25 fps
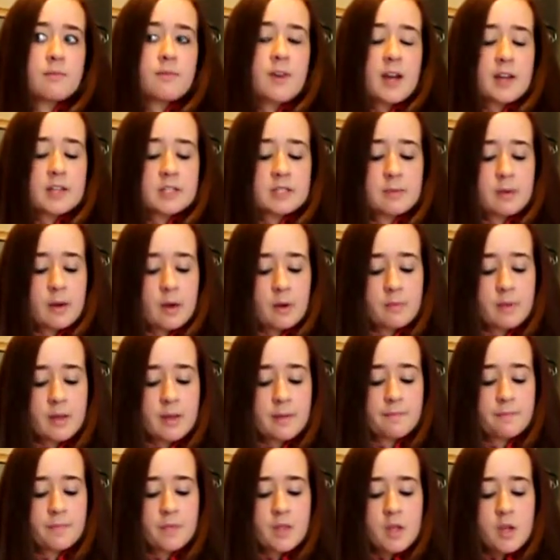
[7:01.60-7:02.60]
facts about
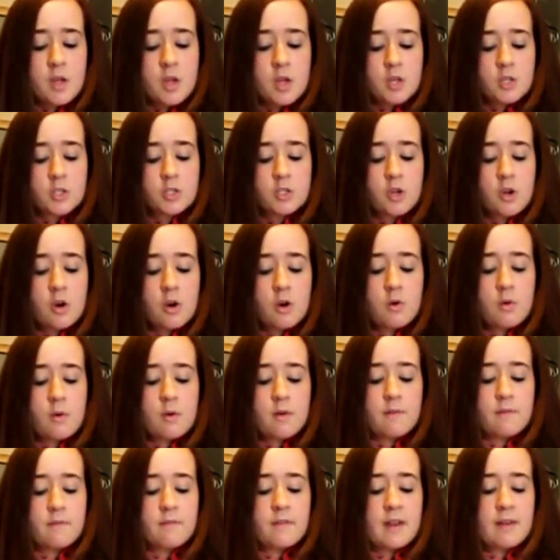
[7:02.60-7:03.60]
me. So,
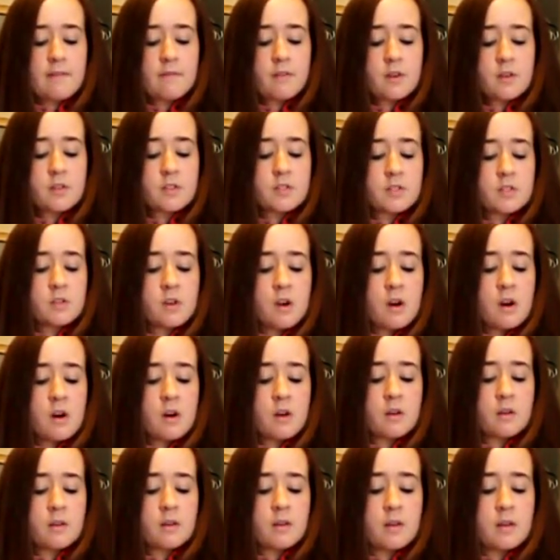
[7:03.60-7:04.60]
favorite
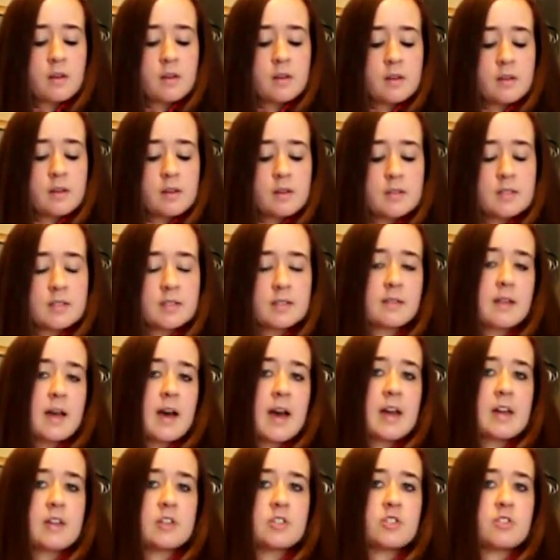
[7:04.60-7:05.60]
song
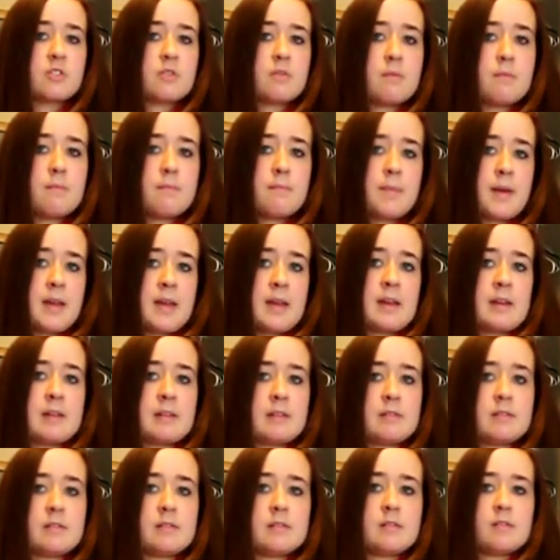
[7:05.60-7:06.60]
/
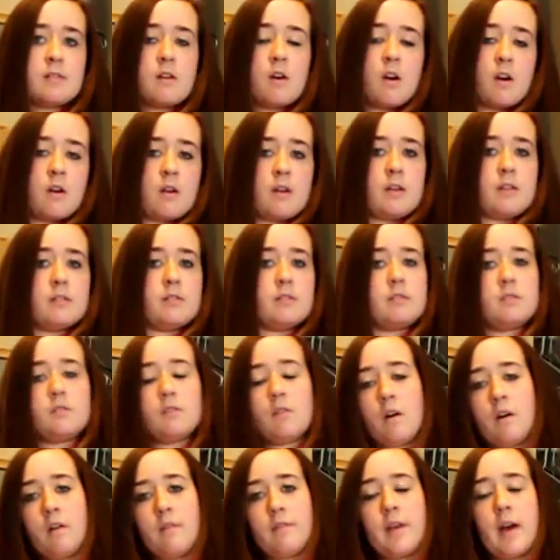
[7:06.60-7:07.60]
bands, artists,
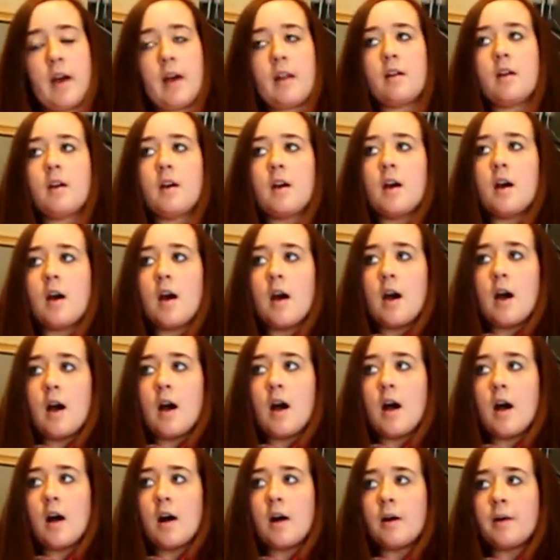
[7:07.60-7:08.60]
all that.
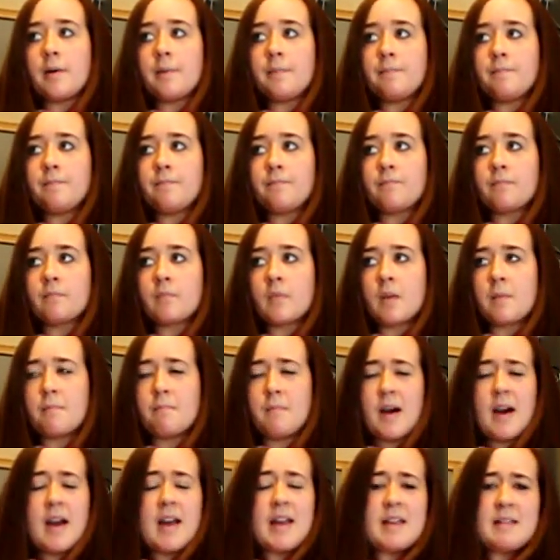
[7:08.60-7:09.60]

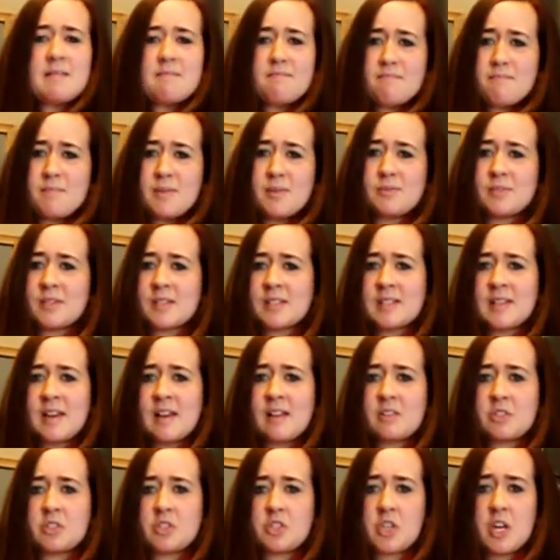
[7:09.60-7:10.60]
My music
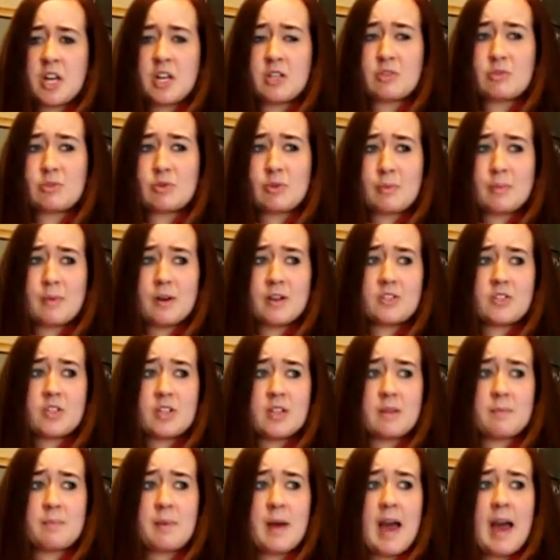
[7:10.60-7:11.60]
style has changed so much in
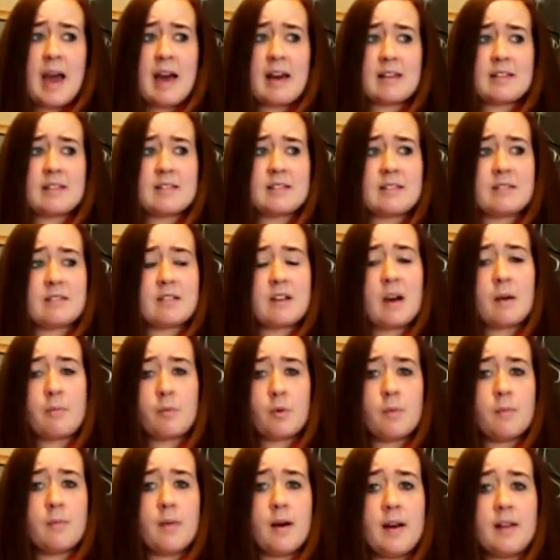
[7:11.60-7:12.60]
the past
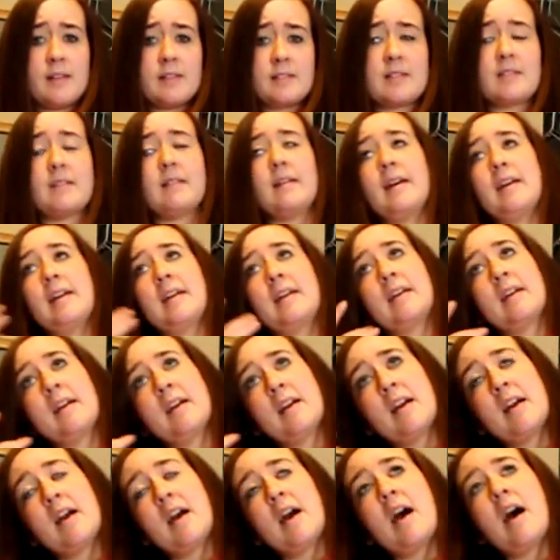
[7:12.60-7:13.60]
couple months. Like,
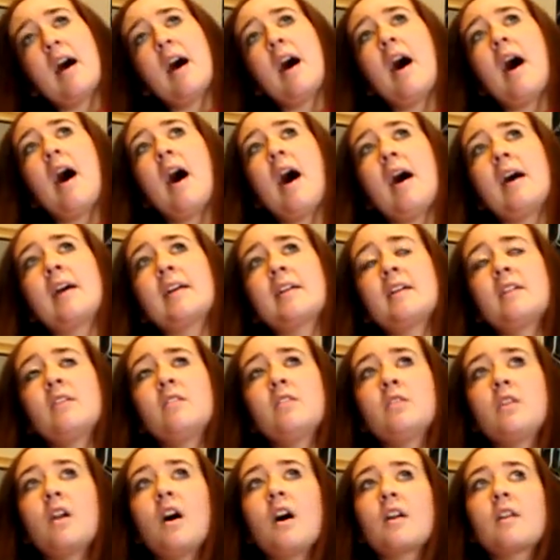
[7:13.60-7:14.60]
I get a
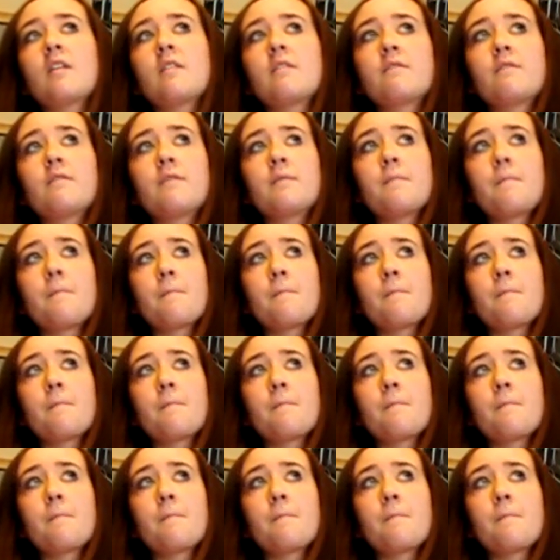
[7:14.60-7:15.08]
lot of